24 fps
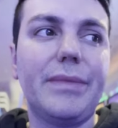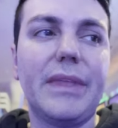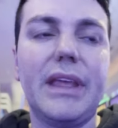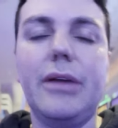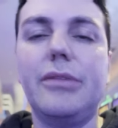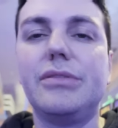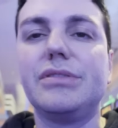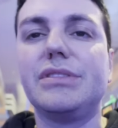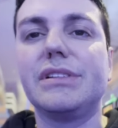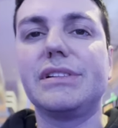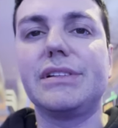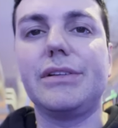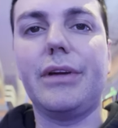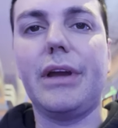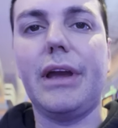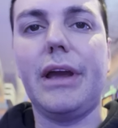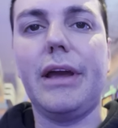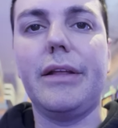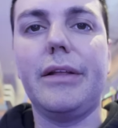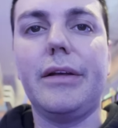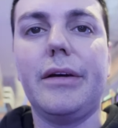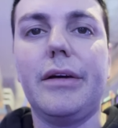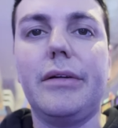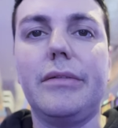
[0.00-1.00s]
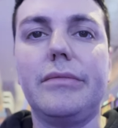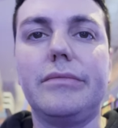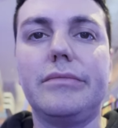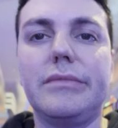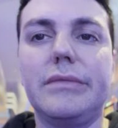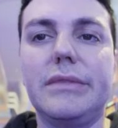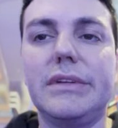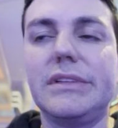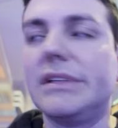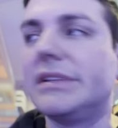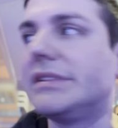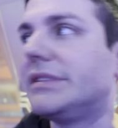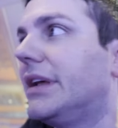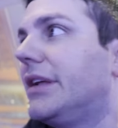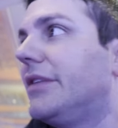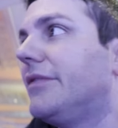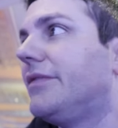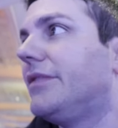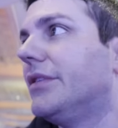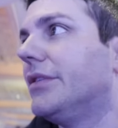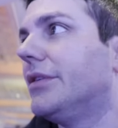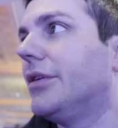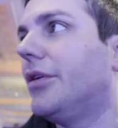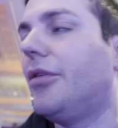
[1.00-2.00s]
It was just okay, though. As I said, it
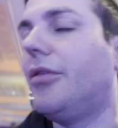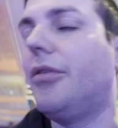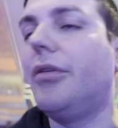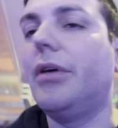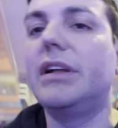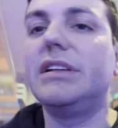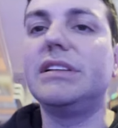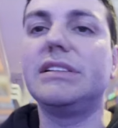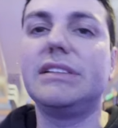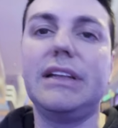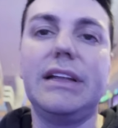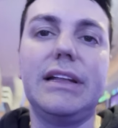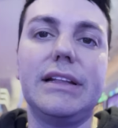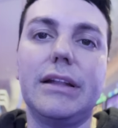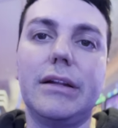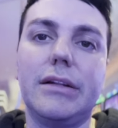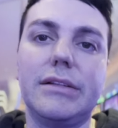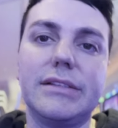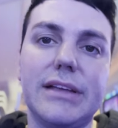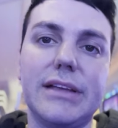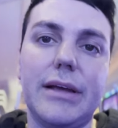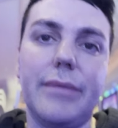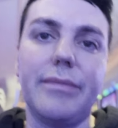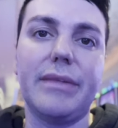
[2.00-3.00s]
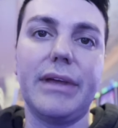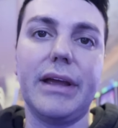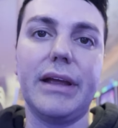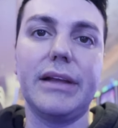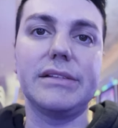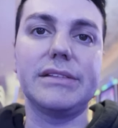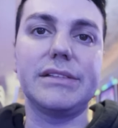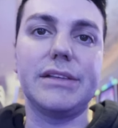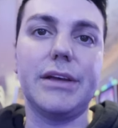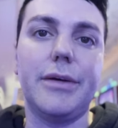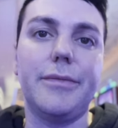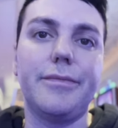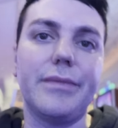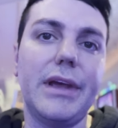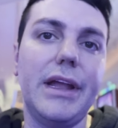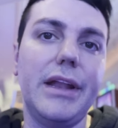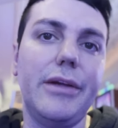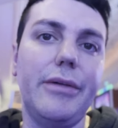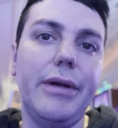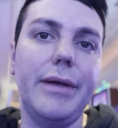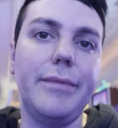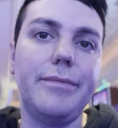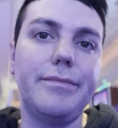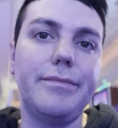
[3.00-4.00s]
filled a hole. I just needed a little something. So anyway,